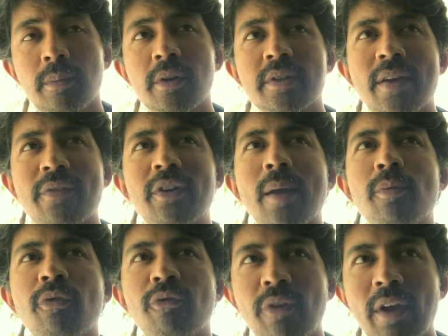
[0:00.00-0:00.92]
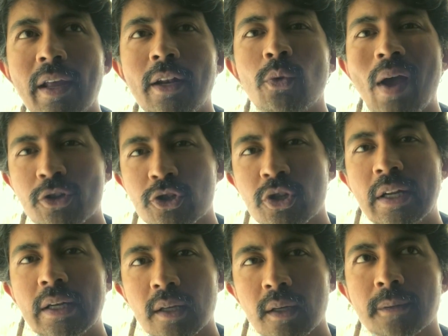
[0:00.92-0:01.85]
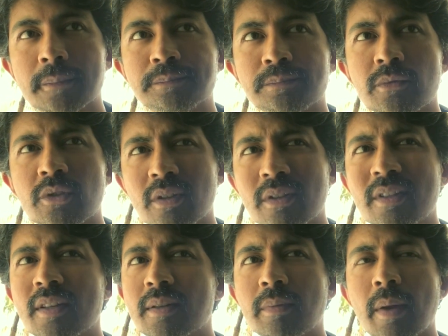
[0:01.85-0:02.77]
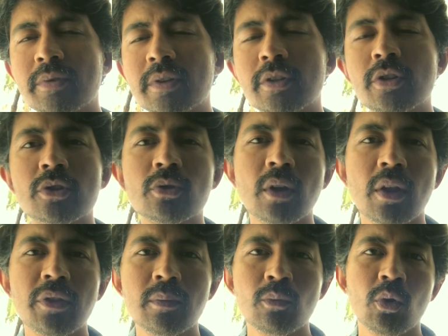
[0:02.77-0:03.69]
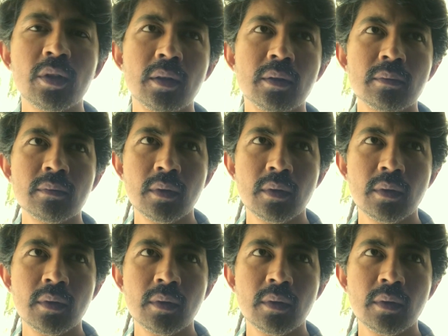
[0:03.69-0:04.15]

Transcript: Because every time you fail, you actually learn success sometimes teaches you nothing more than